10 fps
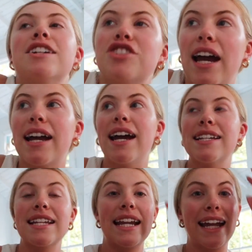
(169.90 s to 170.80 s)
Jack
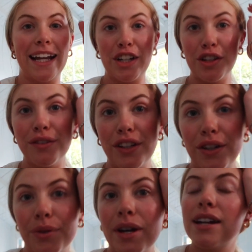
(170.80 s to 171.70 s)
has an
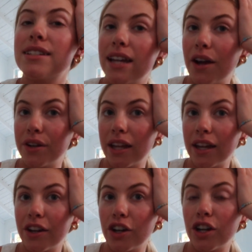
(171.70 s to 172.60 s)
interview down
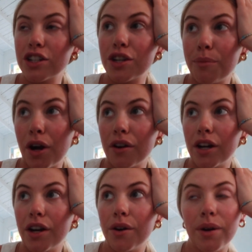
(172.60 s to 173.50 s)
here
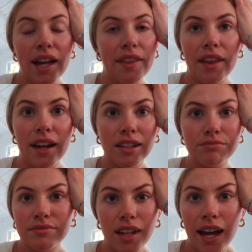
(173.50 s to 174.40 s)
tomorrow, and like
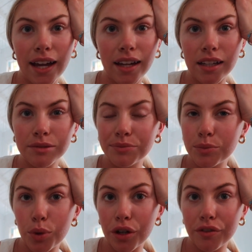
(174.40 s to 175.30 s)
I
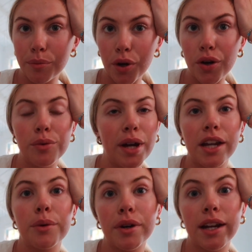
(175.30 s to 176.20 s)
work from home. I
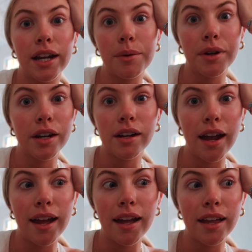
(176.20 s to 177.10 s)
can work anywhere
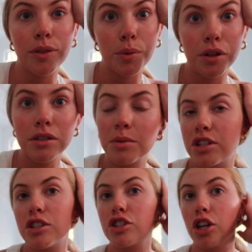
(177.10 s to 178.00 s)
in the world,
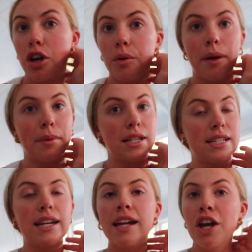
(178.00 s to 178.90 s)
which is so
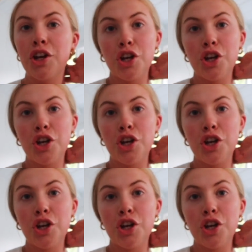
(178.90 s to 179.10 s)
amazing.